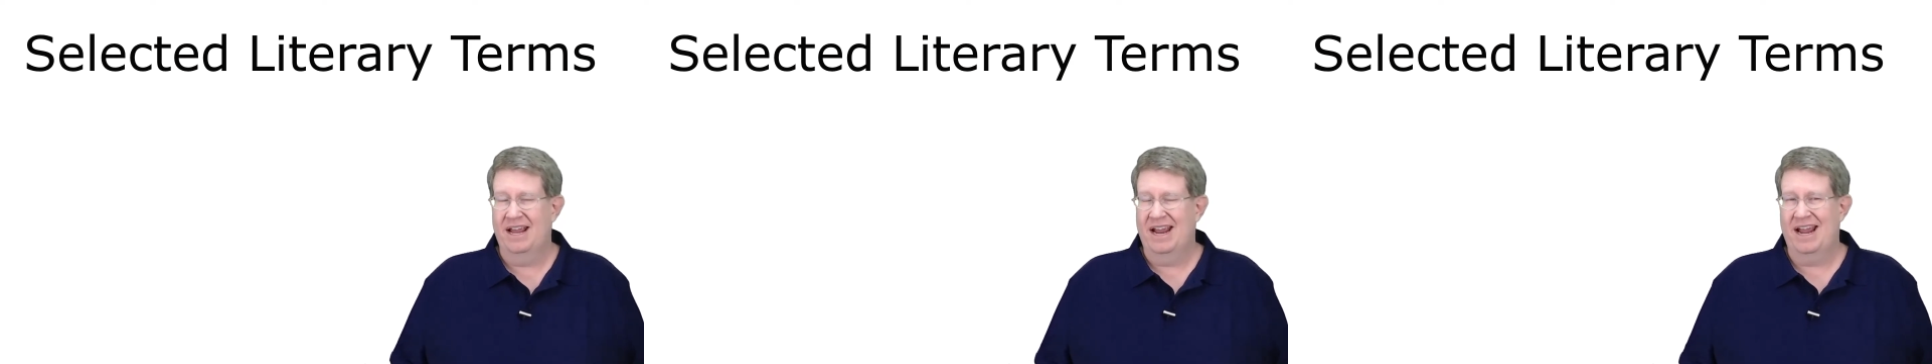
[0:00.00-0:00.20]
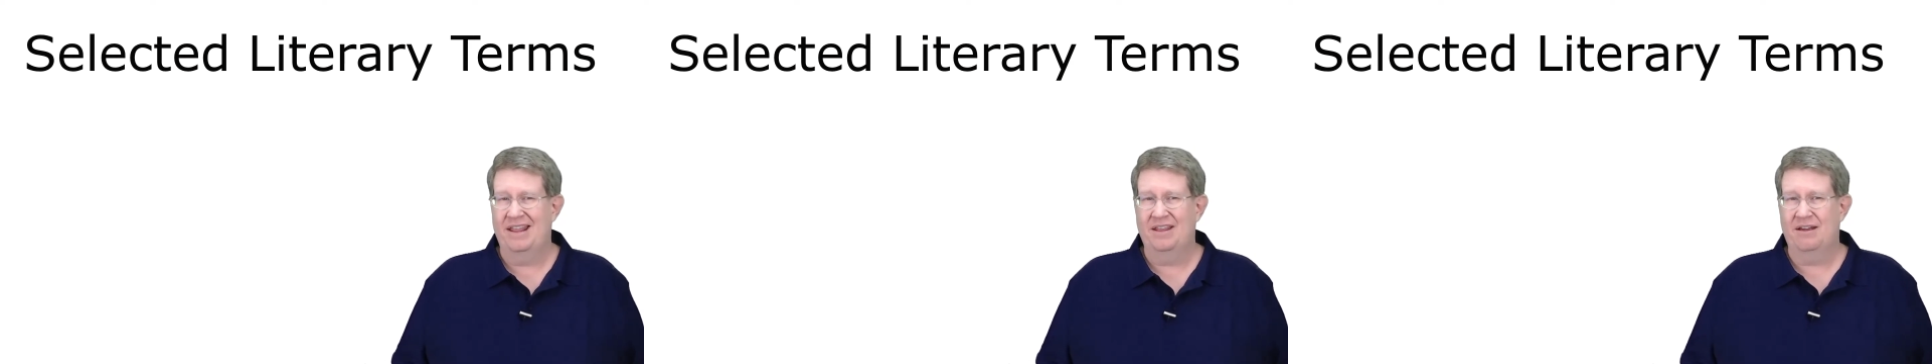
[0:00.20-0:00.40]

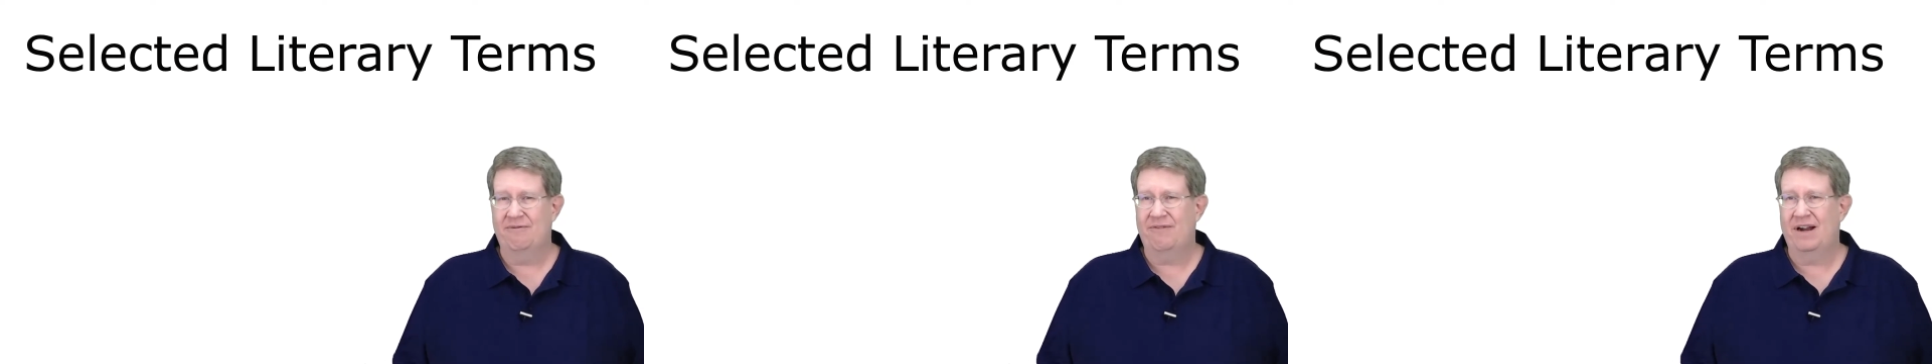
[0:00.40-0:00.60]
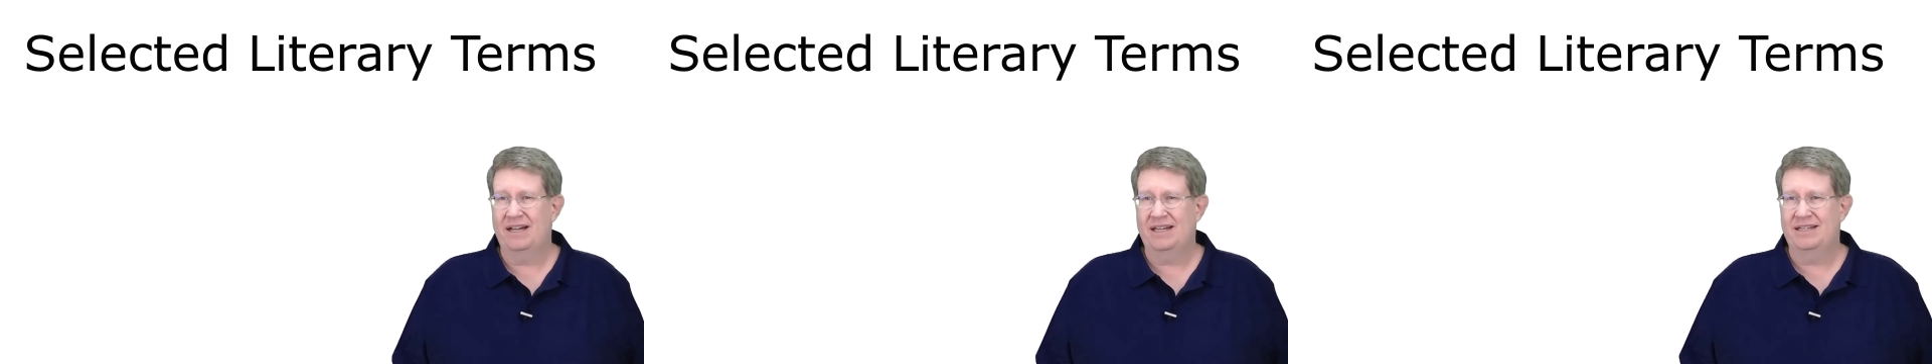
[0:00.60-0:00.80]
and I
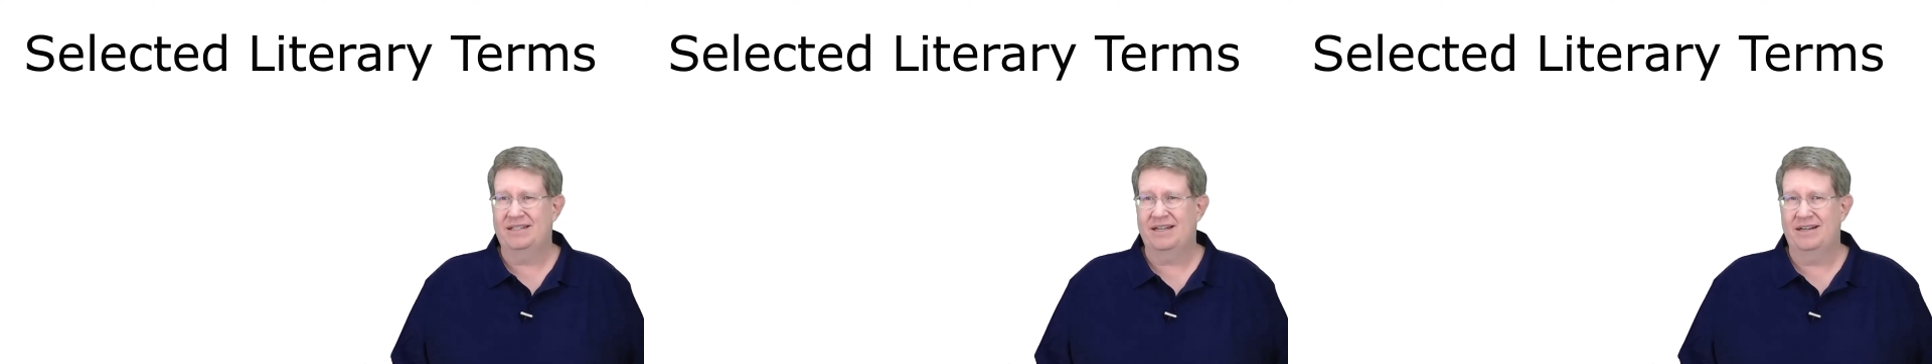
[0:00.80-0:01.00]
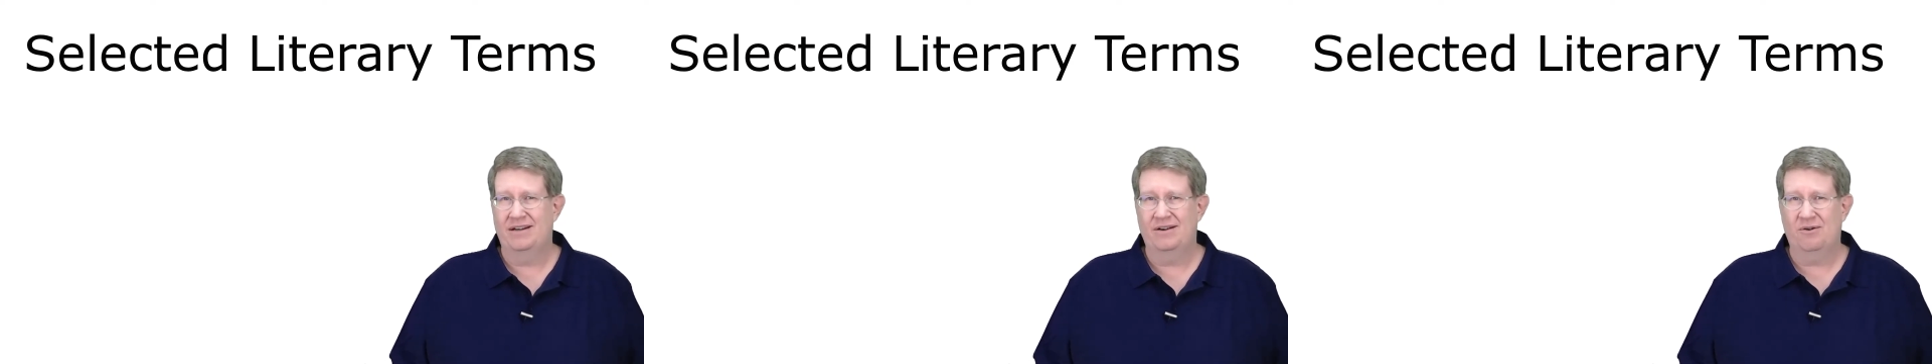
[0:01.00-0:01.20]
finally
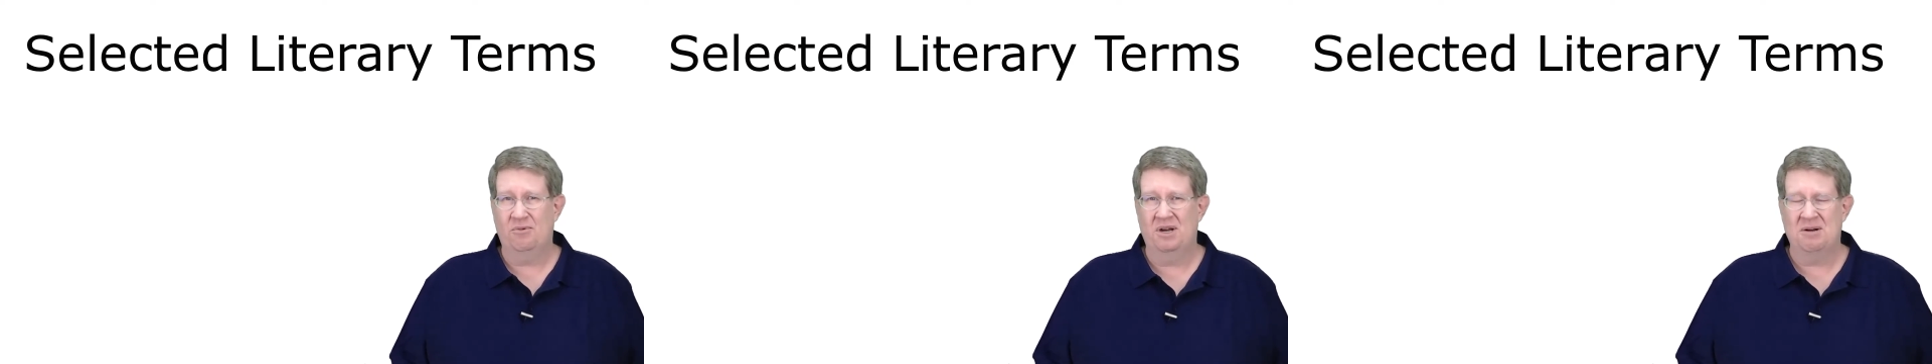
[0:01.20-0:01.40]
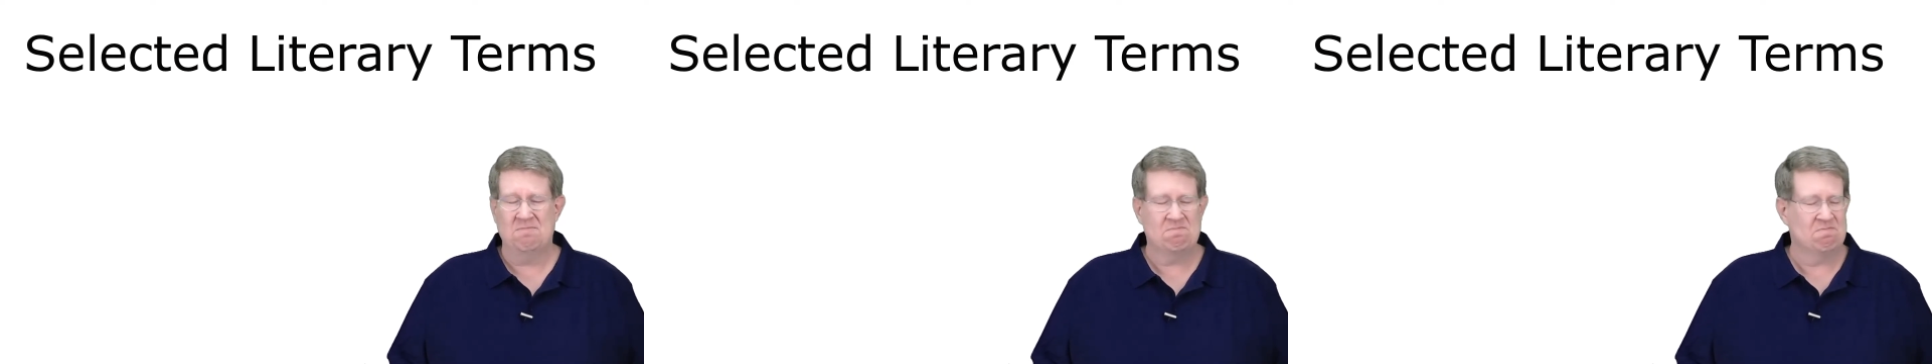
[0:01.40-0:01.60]
said, you know
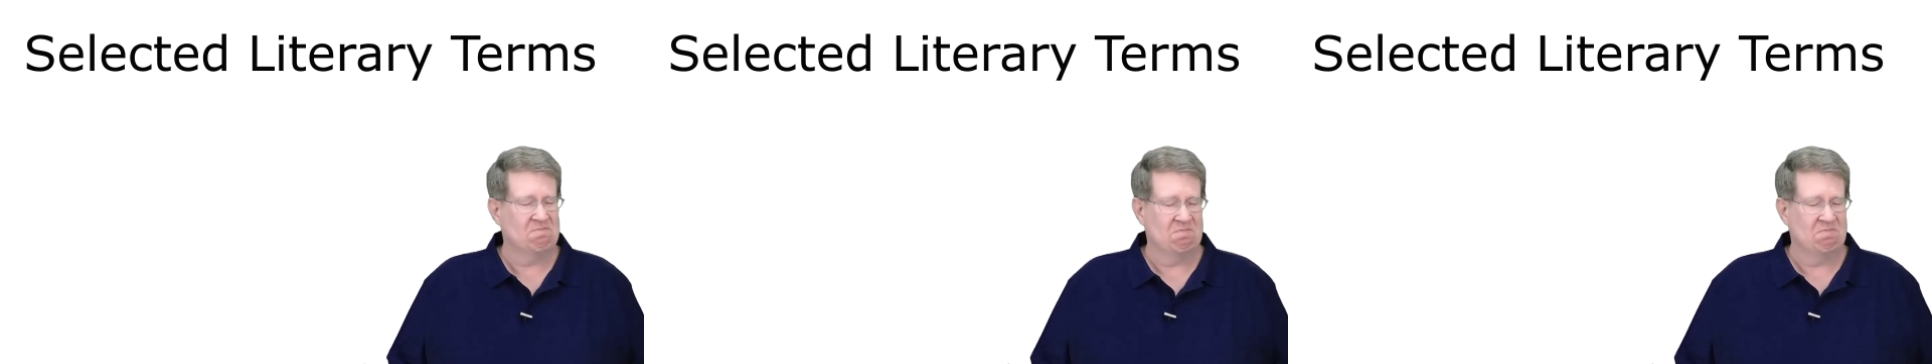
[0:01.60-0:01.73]
what?